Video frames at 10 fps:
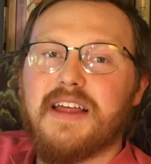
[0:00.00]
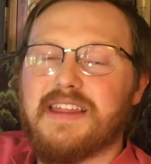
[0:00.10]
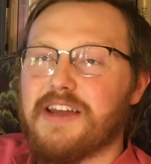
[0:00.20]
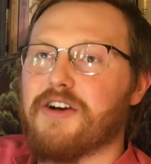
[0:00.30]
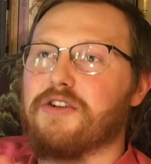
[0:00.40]

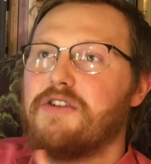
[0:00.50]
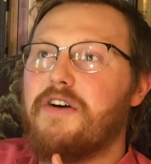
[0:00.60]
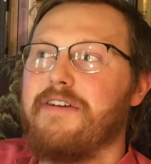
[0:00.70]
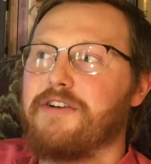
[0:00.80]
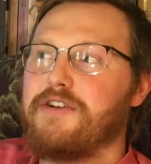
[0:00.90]
They aren't a
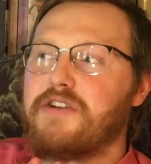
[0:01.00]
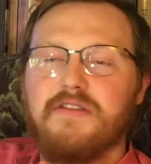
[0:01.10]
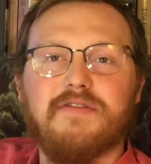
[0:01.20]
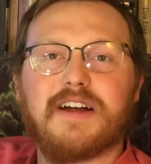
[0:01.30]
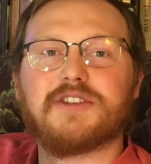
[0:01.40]
very
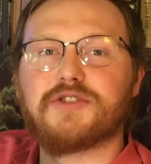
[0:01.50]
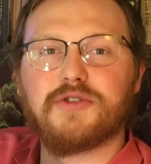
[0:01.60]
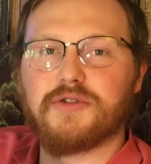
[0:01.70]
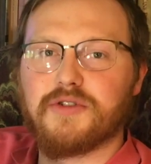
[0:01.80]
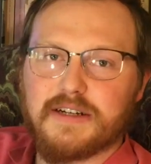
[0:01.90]

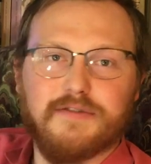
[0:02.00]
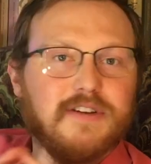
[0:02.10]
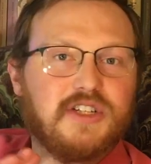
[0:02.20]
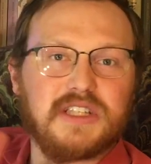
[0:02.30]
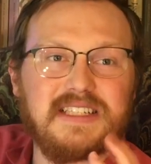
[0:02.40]
conventional
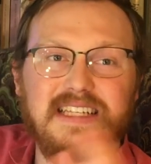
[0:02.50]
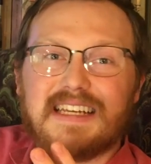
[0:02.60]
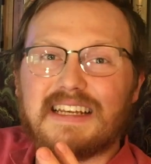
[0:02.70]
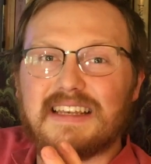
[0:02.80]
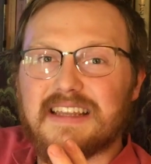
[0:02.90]
fish to see
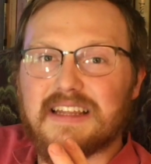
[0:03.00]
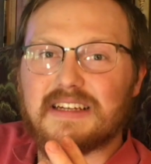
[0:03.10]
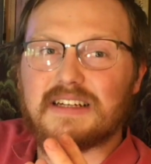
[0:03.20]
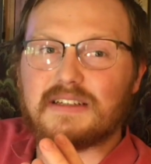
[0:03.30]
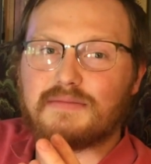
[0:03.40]
in
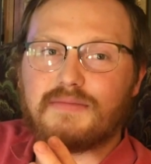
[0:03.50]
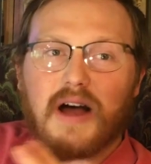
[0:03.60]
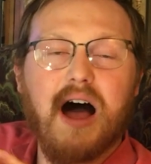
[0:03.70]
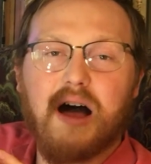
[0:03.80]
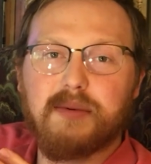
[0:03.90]
the
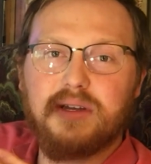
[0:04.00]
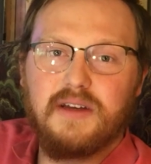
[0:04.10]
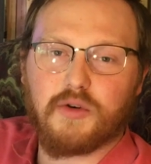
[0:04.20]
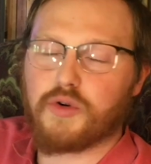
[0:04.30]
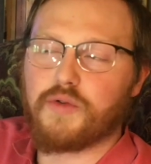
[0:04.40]
hobby,
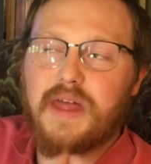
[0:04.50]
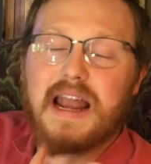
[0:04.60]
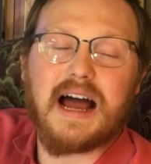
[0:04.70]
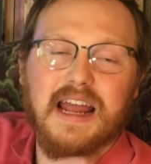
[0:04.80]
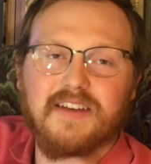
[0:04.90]
or that
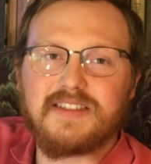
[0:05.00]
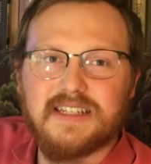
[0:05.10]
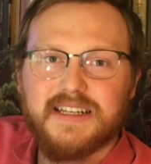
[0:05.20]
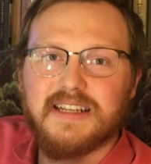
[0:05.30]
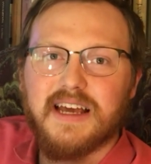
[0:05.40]
I have
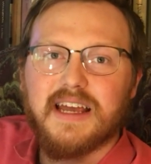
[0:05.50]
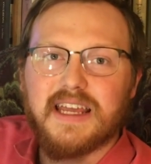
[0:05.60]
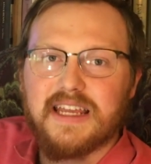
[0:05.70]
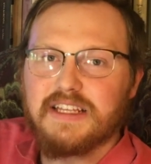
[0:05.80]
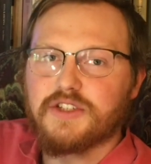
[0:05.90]
seen
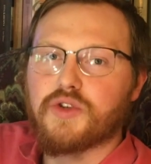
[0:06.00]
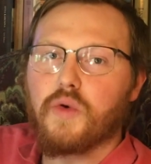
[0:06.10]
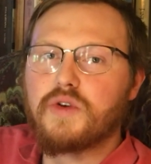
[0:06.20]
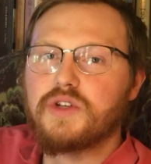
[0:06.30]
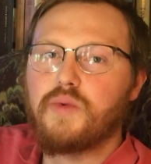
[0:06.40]
in
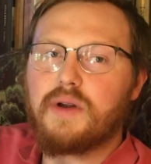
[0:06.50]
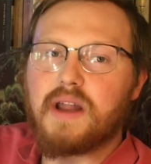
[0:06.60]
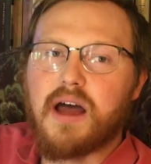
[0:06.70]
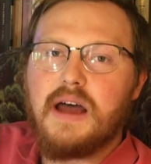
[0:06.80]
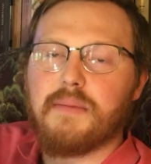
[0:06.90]
stores and
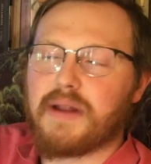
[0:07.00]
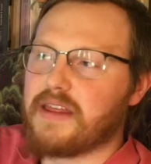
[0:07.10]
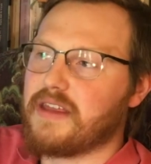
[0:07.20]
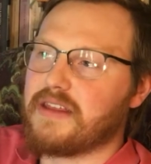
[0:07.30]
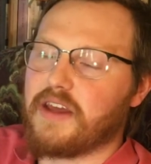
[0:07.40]
whatnot, but I
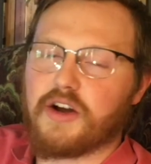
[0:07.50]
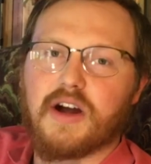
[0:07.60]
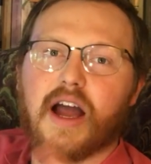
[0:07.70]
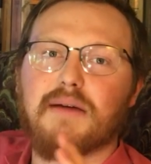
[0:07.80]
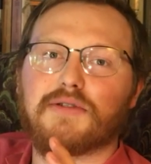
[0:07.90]
think they are
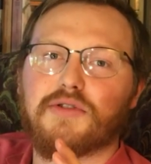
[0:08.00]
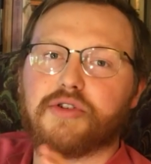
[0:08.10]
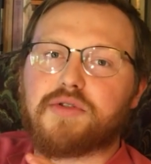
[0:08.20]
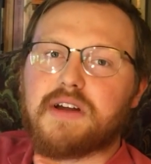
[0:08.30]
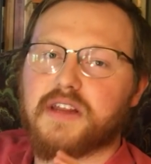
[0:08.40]
absolutely
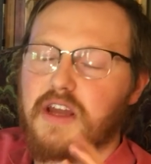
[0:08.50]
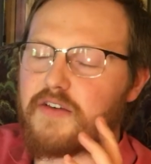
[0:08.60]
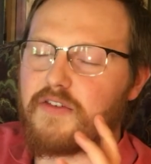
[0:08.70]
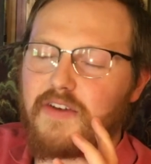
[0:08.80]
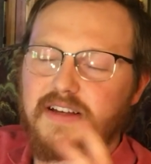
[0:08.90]
great. They have
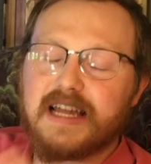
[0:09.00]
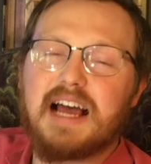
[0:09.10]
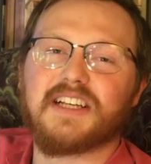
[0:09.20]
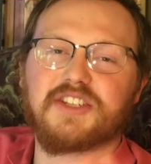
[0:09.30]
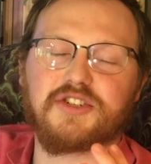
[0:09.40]

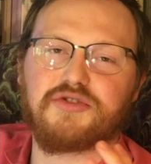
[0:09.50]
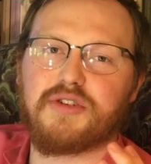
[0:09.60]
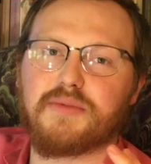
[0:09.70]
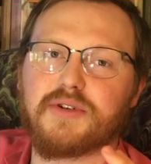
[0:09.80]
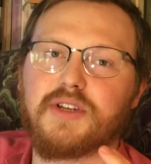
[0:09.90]
fantastic
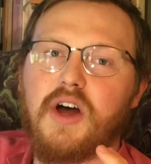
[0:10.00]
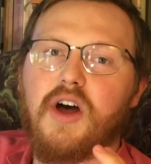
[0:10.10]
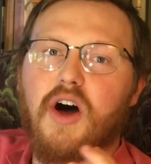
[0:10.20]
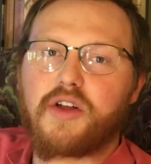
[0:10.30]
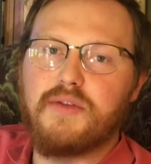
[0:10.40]
streamers
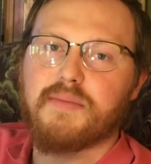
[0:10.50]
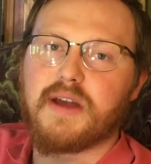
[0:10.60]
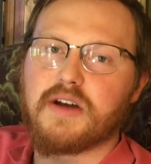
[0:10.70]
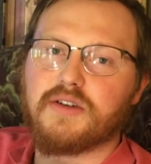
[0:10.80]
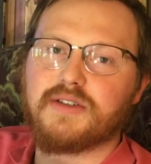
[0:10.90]
on the
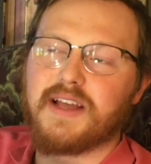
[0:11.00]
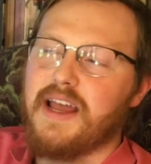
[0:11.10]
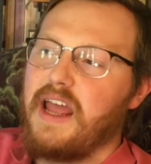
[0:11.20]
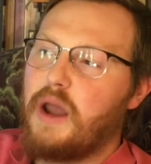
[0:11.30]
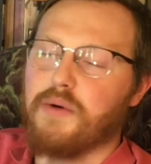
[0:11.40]
males,
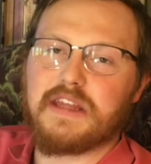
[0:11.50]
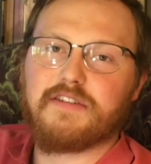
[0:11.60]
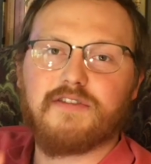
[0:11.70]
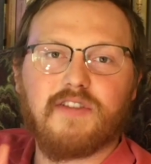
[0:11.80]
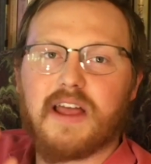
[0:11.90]
and when they
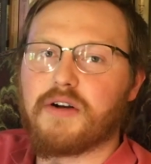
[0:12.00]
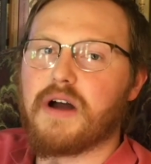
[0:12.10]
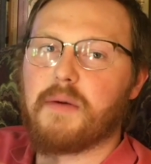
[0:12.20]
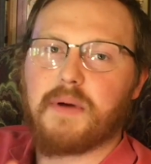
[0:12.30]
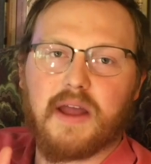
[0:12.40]
flare
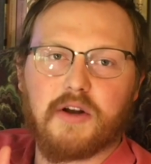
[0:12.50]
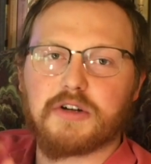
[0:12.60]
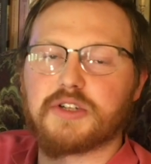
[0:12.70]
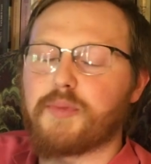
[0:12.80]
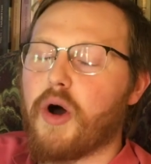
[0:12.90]
up and are
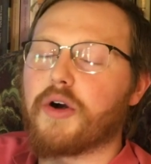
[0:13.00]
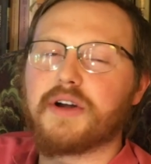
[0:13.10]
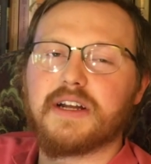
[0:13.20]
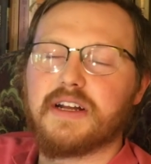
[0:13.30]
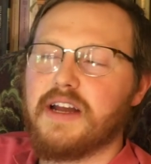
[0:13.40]

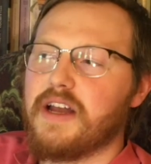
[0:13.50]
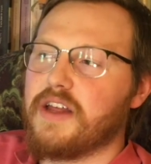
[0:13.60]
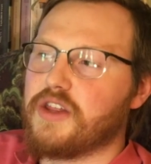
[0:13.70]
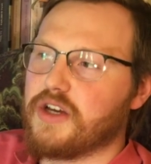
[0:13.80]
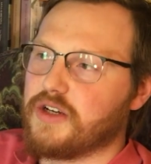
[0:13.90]
sparring,
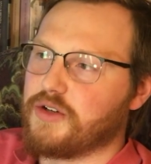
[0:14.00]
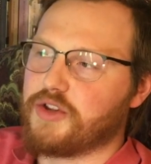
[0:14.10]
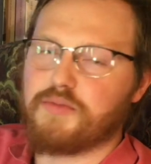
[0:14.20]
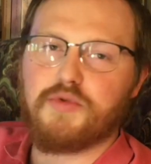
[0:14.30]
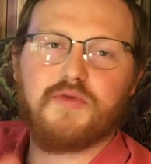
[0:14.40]
the
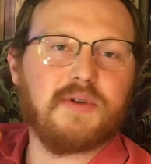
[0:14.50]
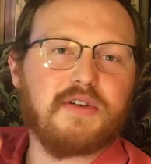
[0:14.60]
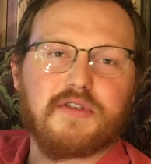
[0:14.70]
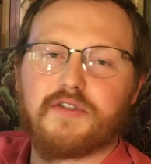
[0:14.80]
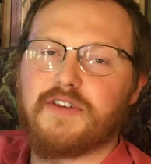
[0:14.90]
movement
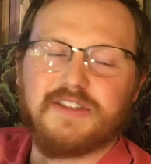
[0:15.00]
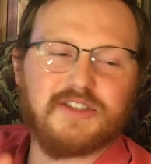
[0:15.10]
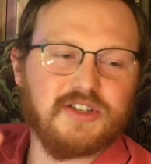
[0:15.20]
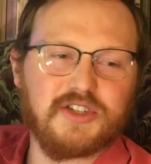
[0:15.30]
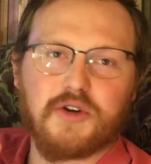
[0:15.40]
of their fins is
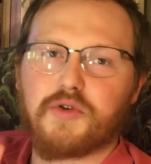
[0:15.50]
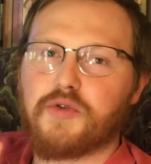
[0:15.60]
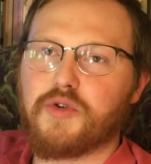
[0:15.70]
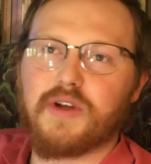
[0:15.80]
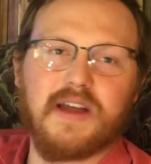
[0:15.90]
just so
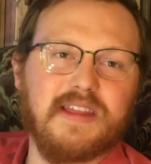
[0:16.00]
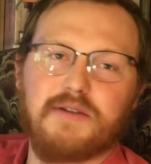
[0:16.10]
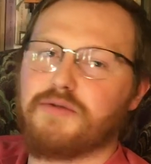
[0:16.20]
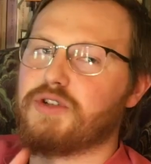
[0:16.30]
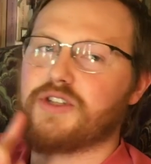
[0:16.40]
cool, and they
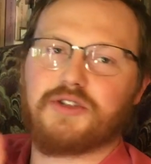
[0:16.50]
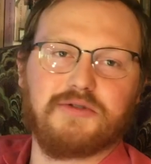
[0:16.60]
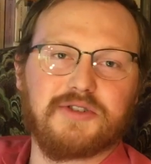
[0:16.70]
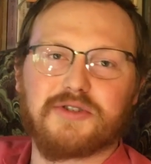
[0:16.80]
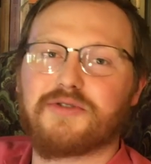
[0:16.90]
will just do
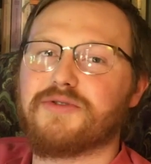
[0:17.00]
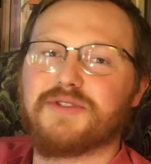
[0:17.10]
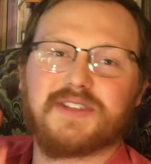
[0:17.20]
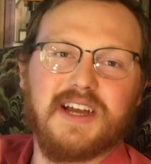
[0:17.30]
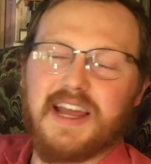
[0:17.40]

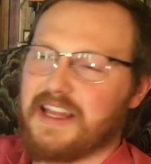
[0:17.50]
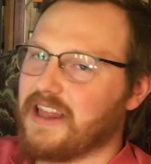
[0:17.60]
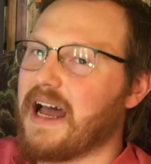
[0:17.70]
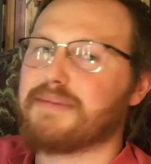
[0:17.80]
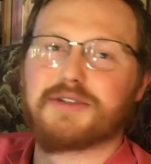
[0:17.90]
circles and
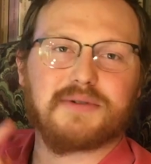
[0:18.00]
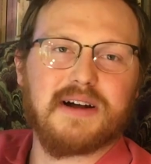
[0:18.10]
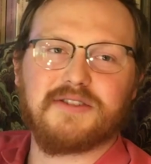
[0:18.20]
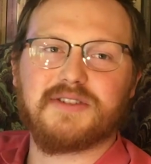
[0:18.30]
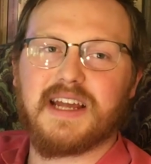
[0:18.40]
laps
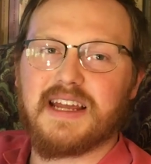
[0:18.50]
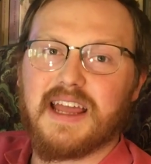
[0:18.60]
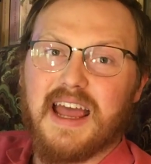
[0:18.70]
around your tank.